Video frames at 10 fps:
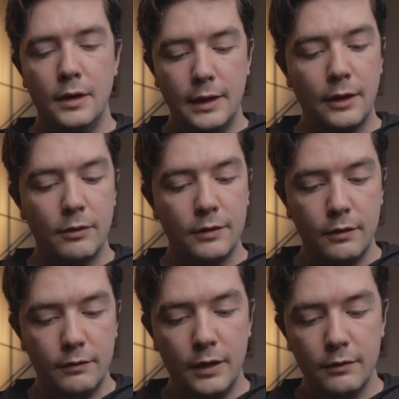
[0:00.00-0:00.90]
Now, there is an
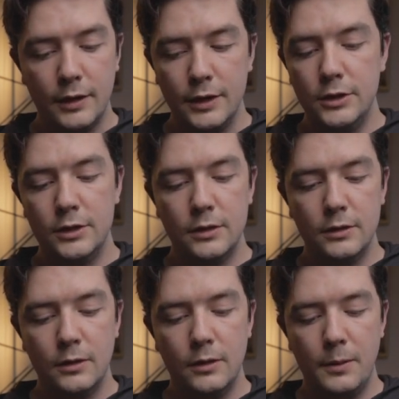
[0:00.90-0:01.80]
advantage
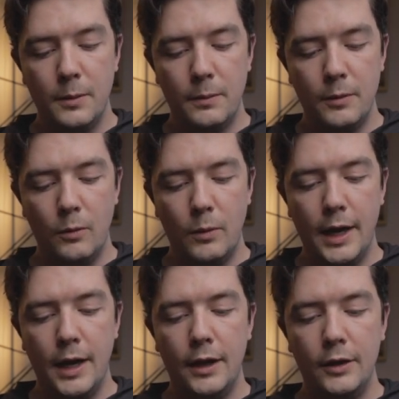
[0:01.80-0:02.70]

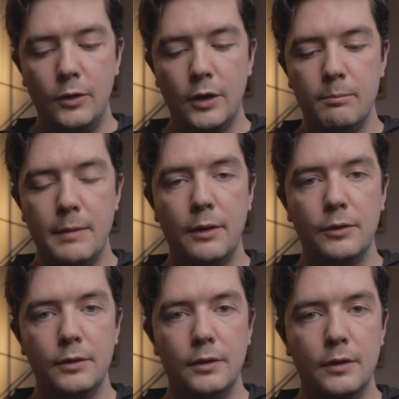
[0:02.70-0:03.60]
where you can
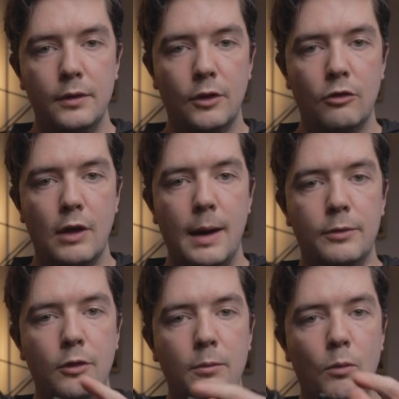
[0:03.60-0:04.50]
mount the strap
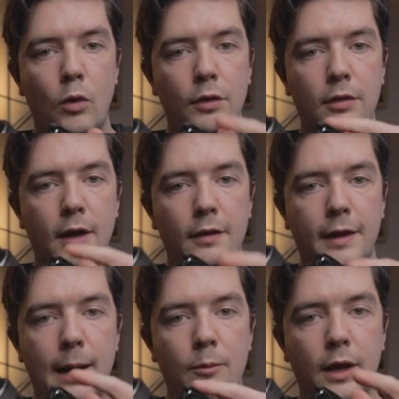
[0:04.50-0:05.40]
to one side of the
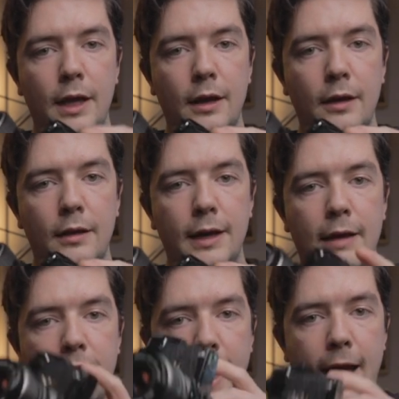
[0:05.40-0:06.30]
camera here and
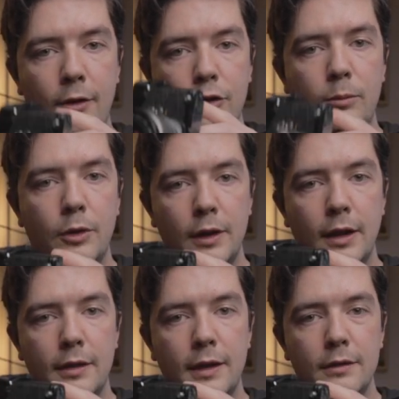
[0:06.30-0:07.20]
have it hang on your body
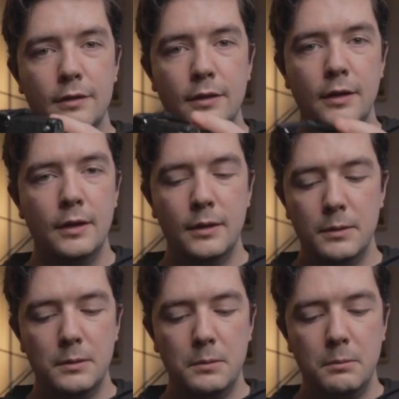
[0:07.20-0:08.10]
like this,
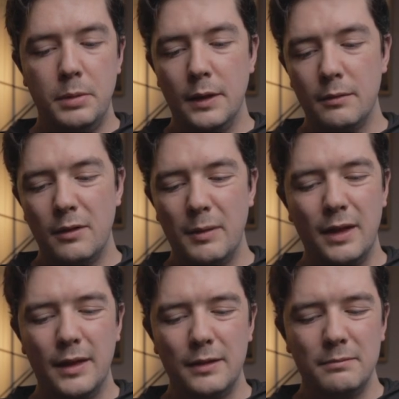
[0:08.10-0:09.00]
but to
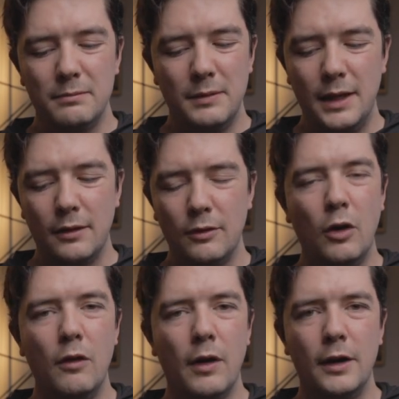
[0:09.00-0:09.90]
me that is
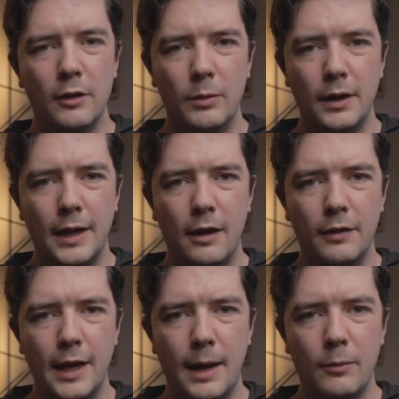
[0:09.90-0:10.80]
not a very nice way to carry
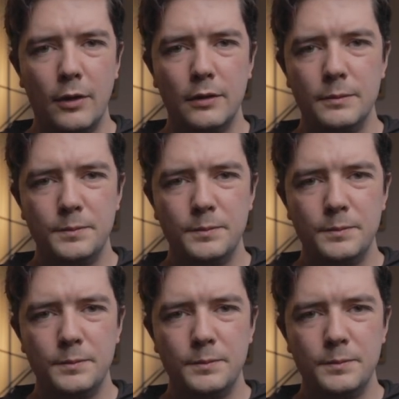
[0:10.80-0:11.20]
the camera.